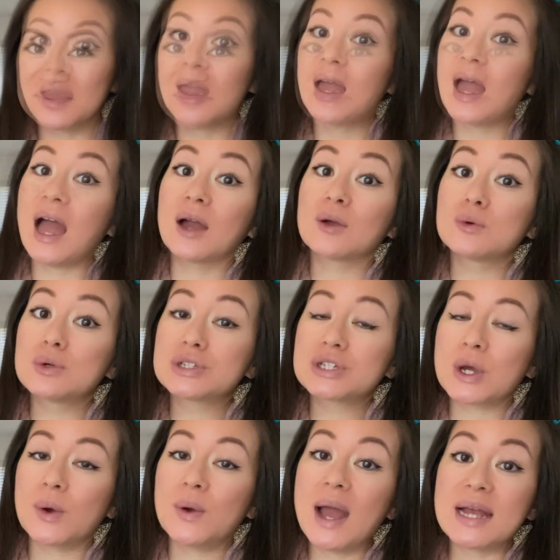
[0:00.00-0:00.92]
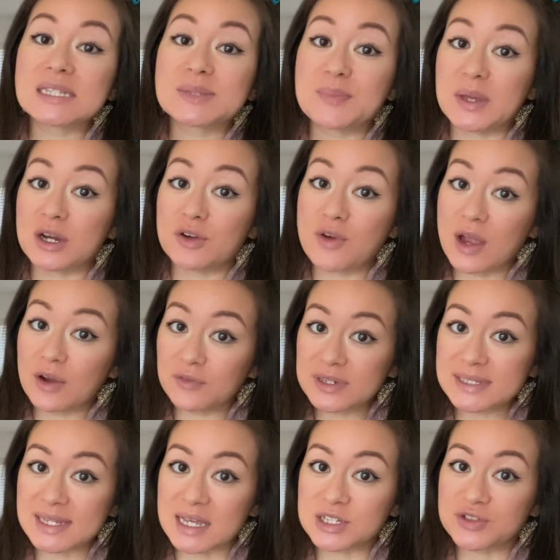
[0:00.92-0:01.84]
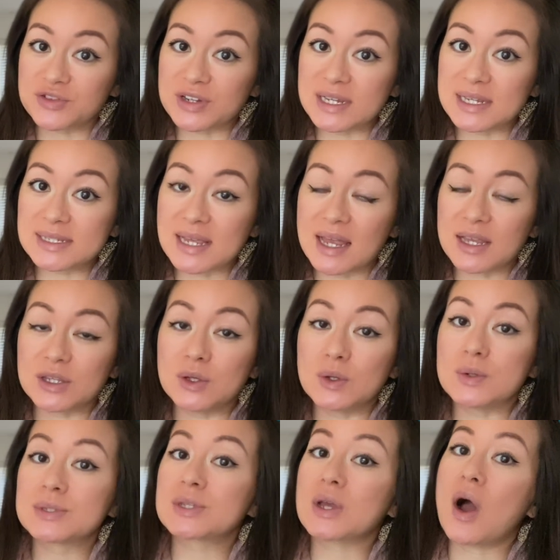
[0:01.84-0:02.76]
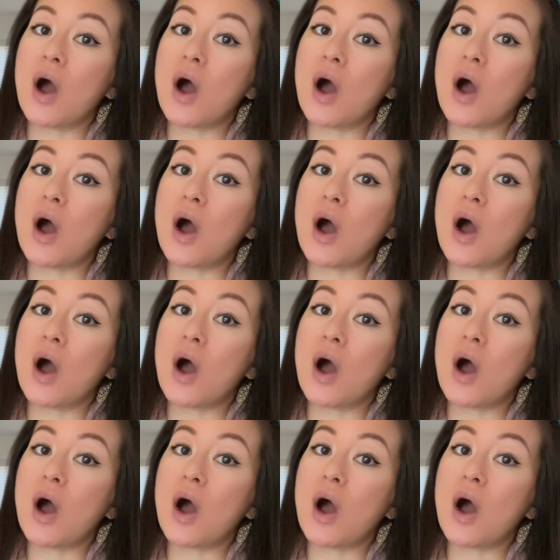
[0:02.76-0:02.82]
Ha Gu Chou has been around for centuries and used